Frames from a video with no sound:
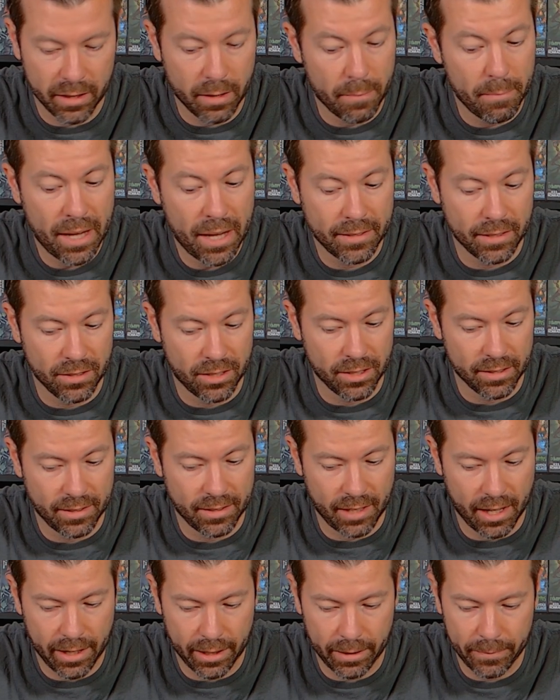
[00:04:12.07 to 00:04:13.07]
the message it's
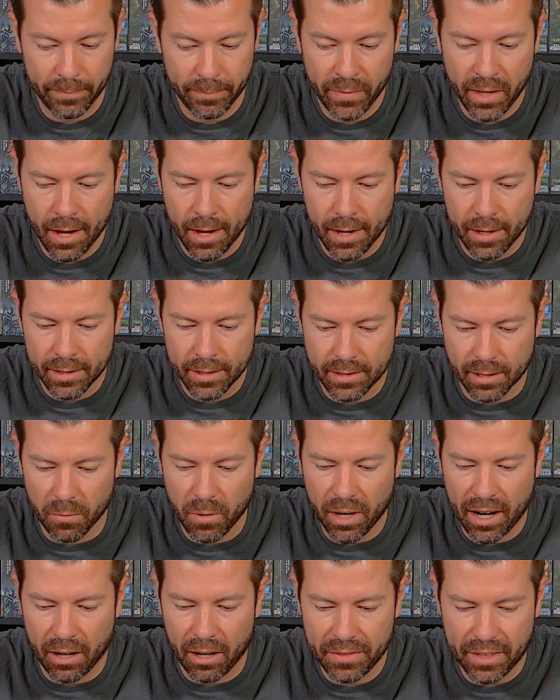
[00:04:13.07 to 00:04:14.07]
saying.
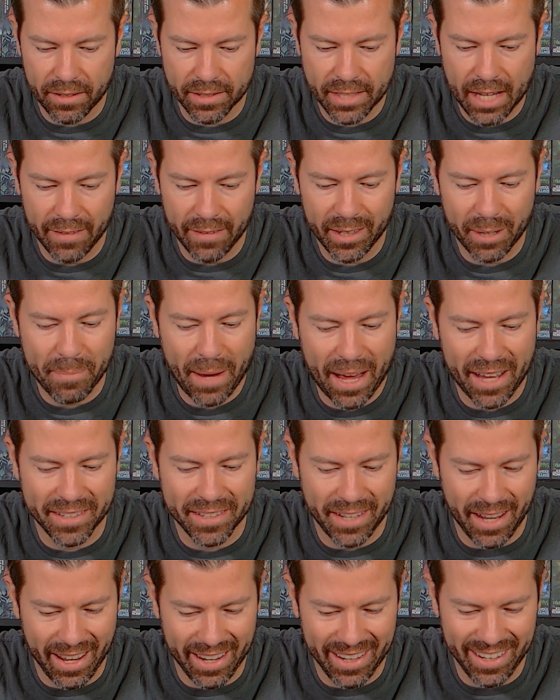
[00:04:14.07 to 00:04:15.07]
Someone out there is having a bad
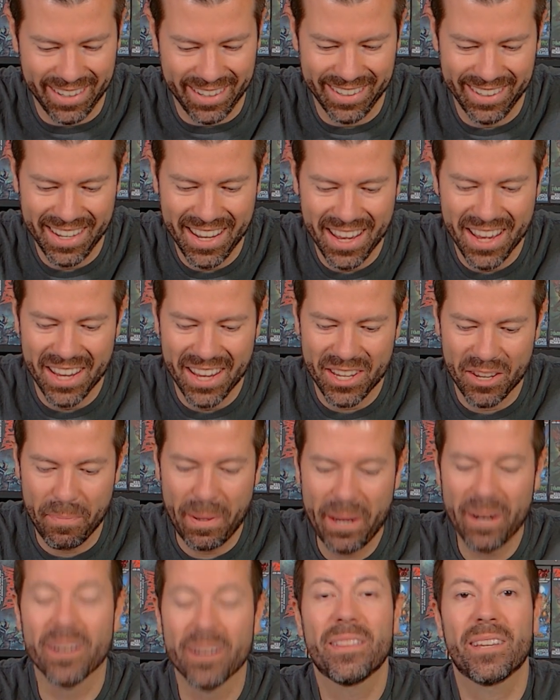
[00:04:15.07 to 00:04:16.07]
day. You
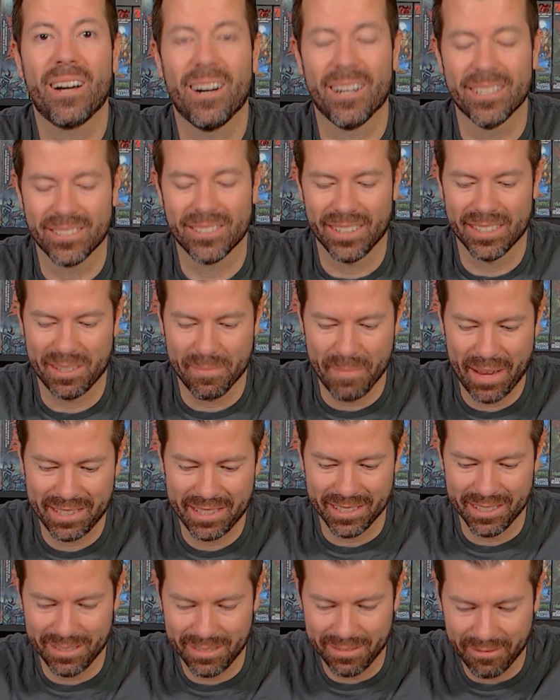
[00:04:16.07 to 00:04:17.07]
peer at the console as the
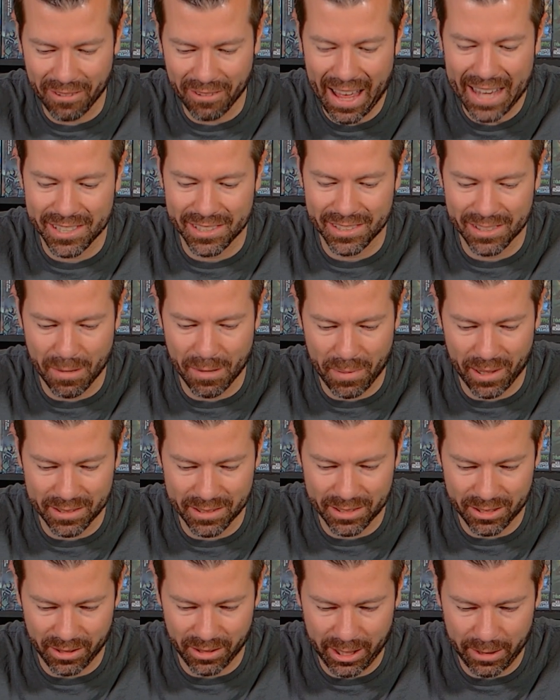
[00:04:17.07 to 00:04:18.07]
message flashes up on
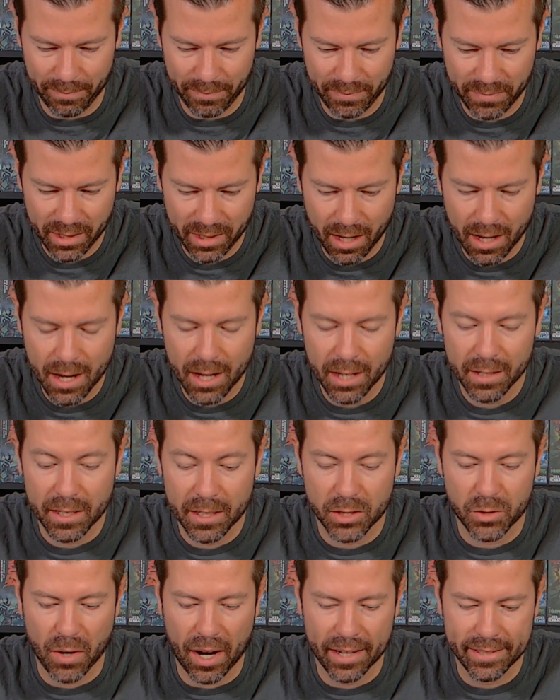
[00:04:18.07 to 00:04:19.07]
screen.
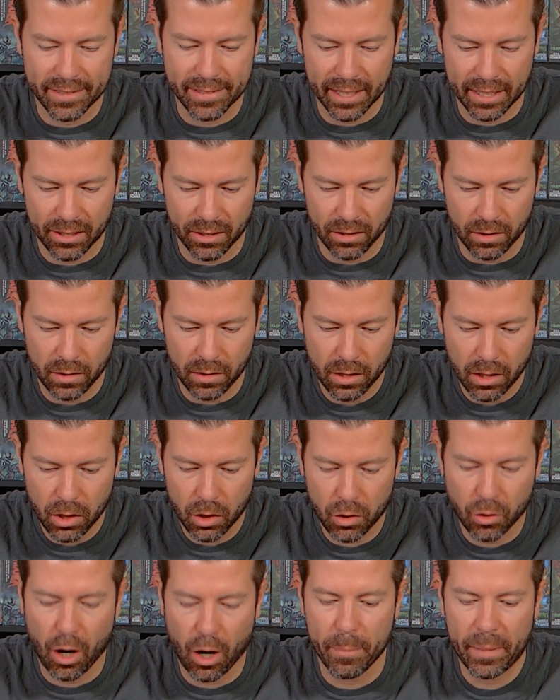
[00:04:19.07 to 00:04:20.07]
Distress signal.
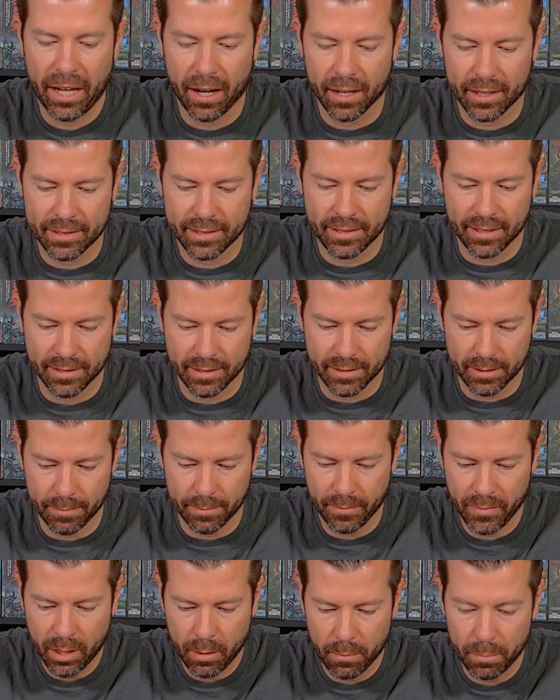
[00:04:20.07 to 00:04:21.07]
Chromiok
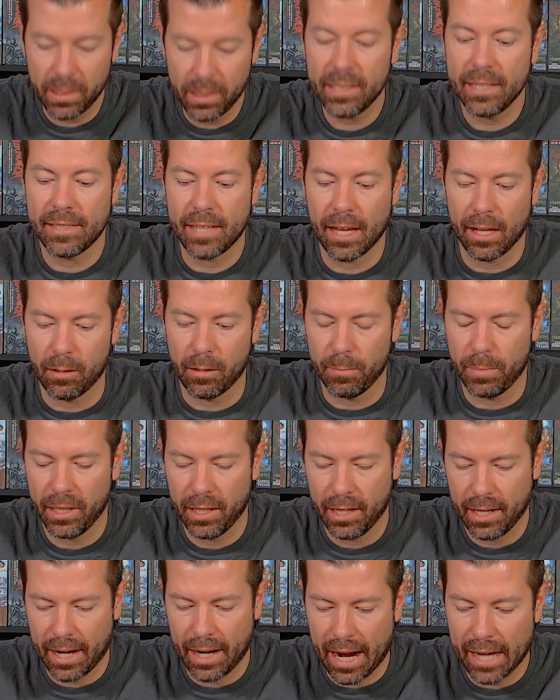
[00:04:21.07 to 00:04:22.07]
system. Please help.
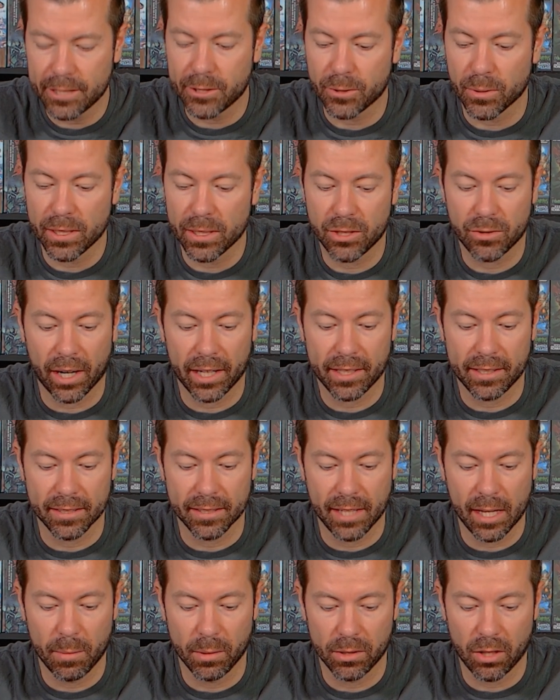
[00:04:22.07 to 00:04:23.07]
Asteroid strike
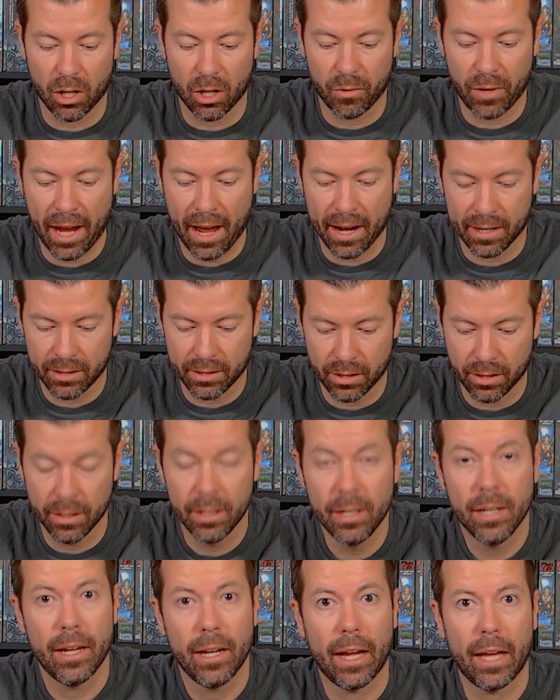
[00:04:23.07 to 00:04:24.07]
disabled our reactor.
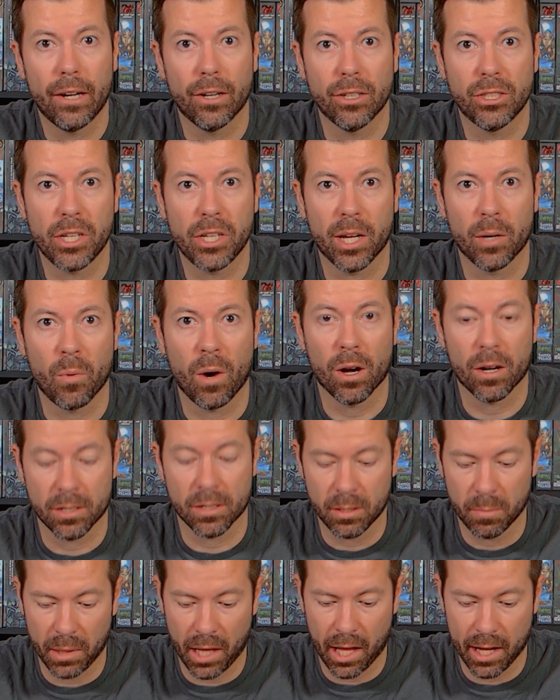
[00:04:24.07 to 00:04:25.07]
Energy and water
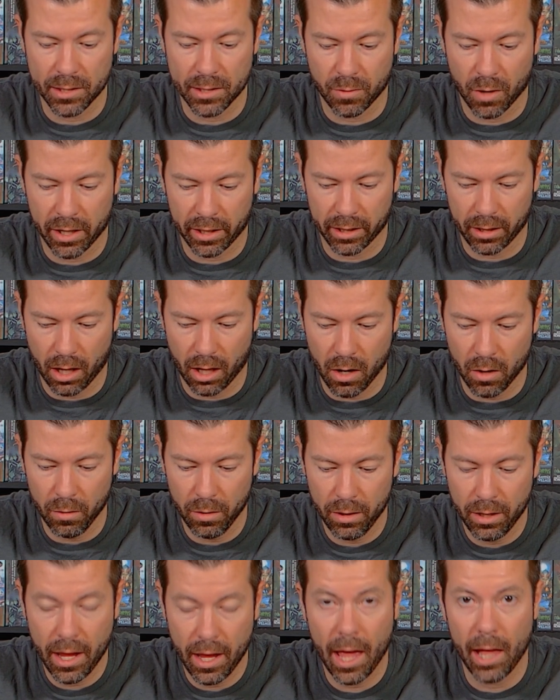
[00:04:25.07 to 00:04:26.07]
supplies running low.
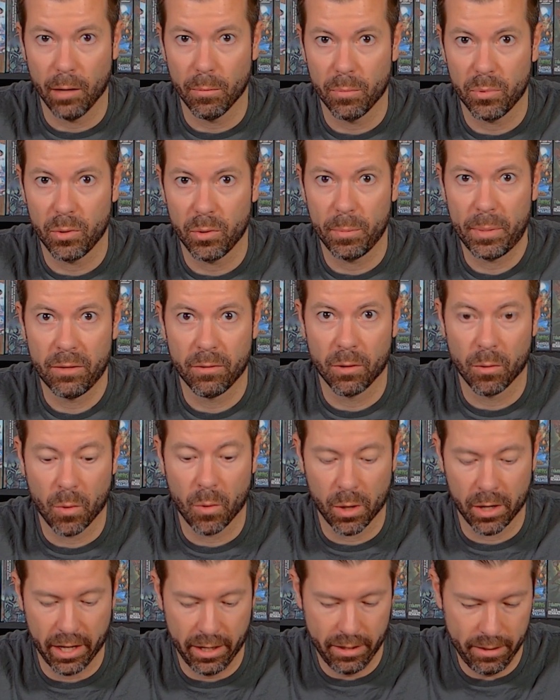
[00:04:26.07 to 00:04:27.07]
Help will be
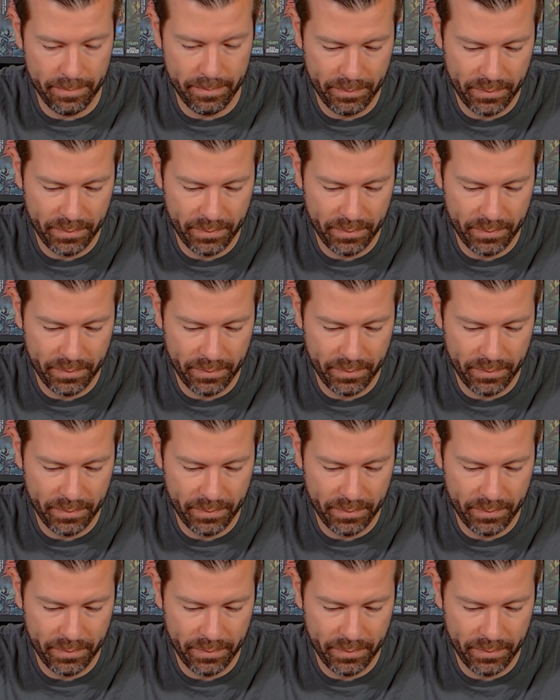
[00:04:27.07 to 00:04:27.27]
rewarded.